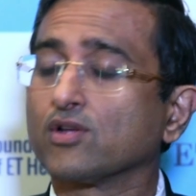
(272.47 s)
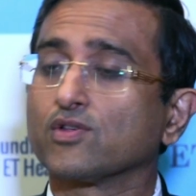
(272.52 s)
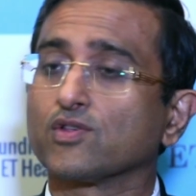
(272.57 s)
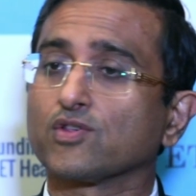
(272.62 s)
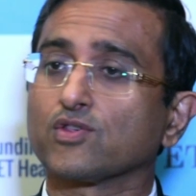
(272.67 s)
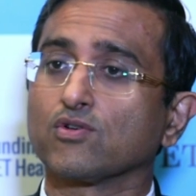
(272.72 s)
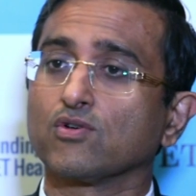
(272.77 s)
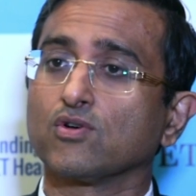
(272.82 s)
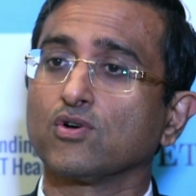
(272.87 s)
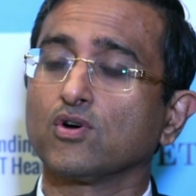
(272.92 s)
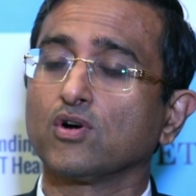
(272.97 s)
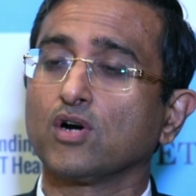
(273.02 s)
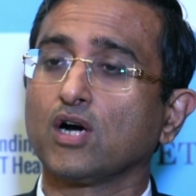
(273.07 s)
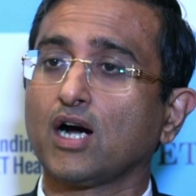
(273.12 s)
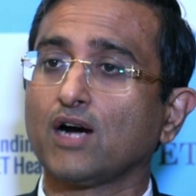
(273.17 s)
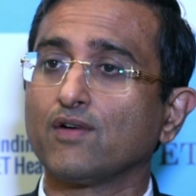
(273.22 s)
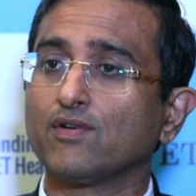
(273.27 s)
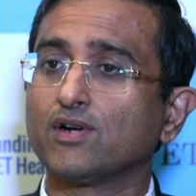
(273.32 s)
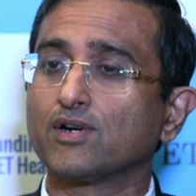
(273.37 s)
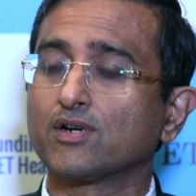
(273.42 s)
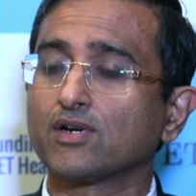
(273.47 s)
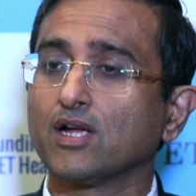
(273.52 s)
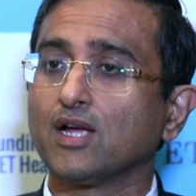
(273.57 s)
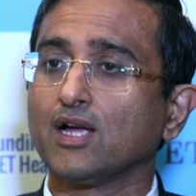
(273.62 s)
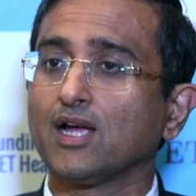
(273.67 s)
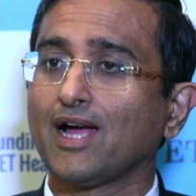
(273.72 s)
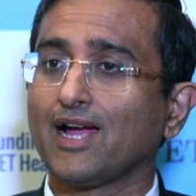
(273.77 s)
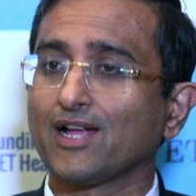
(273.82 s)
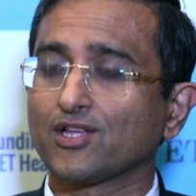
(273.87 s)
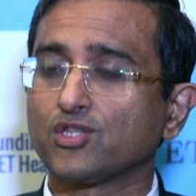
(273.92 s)
So
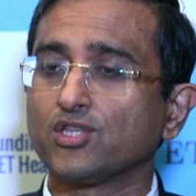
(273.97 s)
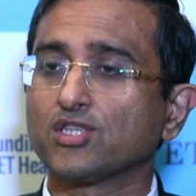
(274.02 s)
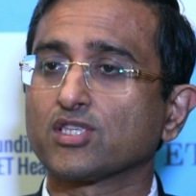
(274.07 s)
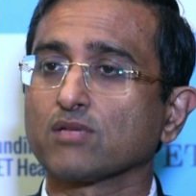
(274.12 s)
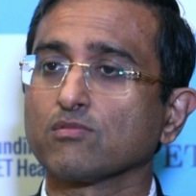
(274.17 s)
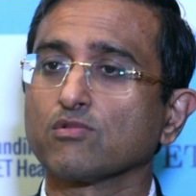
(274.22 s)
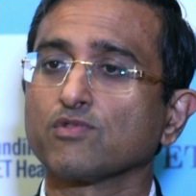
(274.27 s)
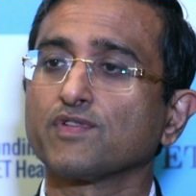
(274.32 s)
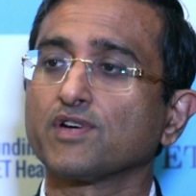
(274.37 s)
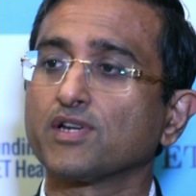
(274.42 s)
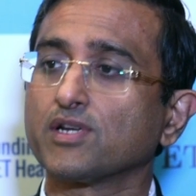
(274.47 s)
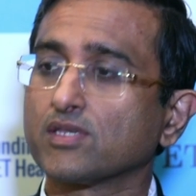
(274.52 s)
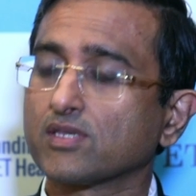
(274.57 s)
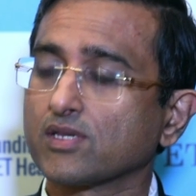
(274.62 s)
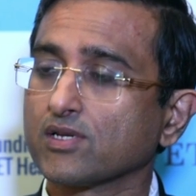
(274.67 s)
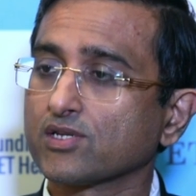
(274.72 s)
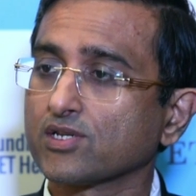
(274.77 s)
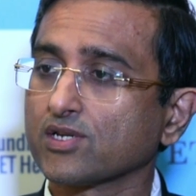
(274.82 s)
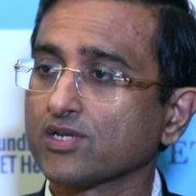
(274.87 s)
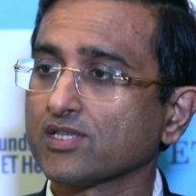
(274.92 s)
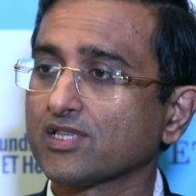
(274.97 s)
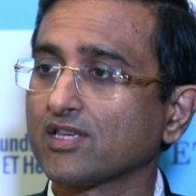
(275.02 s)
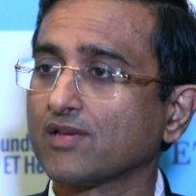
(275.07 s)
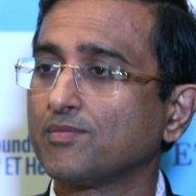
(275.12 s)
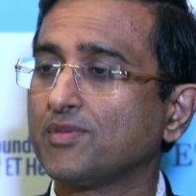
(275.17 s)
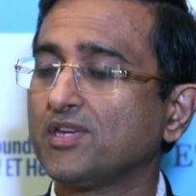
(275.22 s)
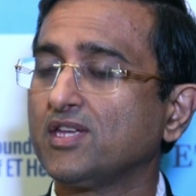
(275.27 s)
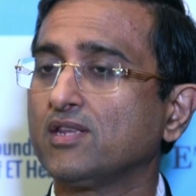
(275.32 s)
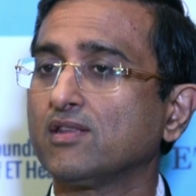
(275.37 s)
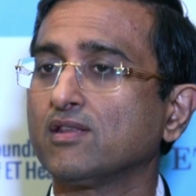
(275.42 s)
actually some of our researchers
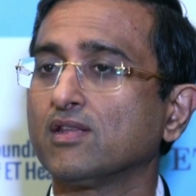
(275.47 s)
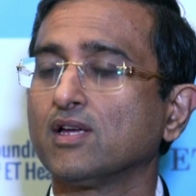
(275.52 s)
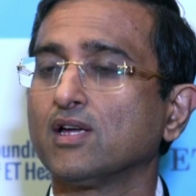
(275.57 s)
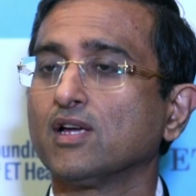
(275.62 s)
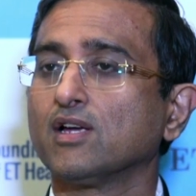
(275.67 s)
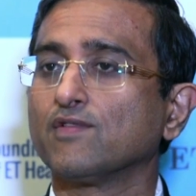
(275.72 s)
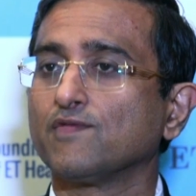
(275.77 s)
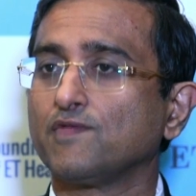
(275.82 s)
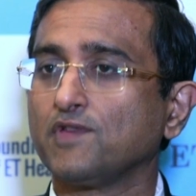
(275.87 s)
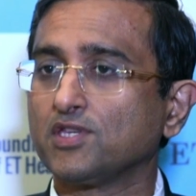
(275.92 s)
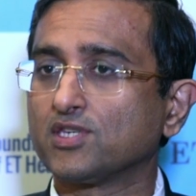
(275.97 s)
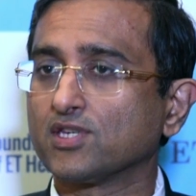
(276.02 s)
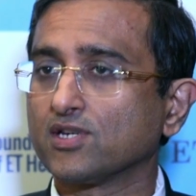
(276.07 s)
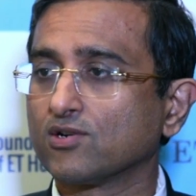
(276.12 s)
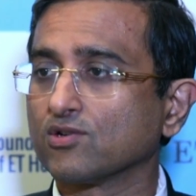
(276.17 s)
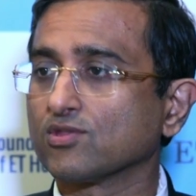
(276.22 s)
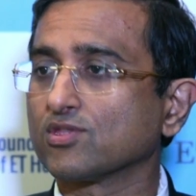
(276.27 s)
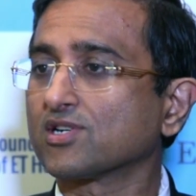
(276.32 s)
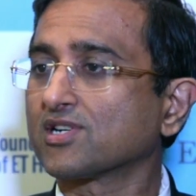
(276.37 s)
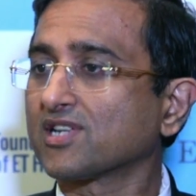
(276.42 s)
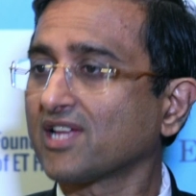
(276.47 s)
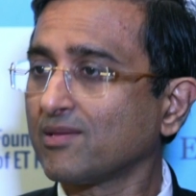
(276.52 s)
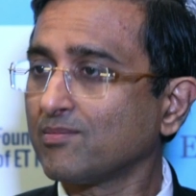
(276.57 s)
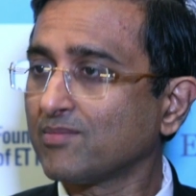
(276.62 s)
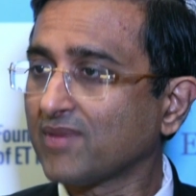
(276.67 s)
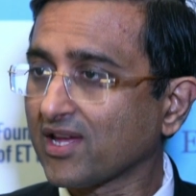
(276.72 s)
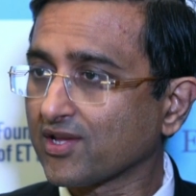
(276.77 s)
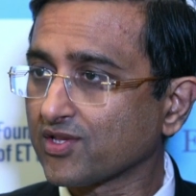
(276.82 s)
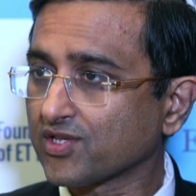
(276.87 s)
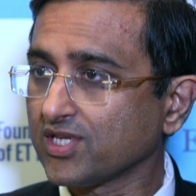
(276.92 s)
have been featured on the
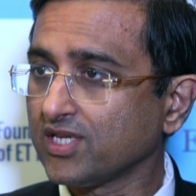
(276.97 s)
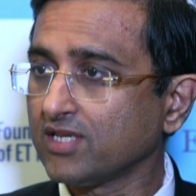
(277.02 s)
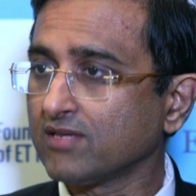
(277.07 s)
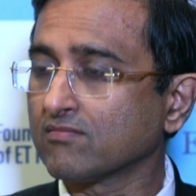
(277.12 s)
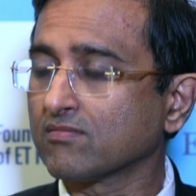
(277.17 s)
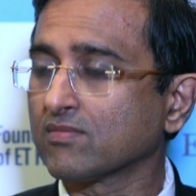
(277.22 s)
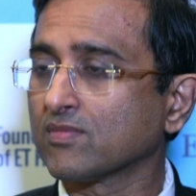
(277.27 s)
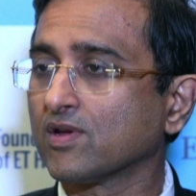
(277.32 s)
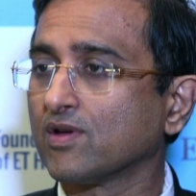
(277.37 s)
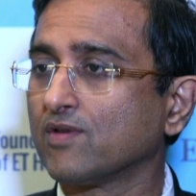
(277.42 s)
Time magazine.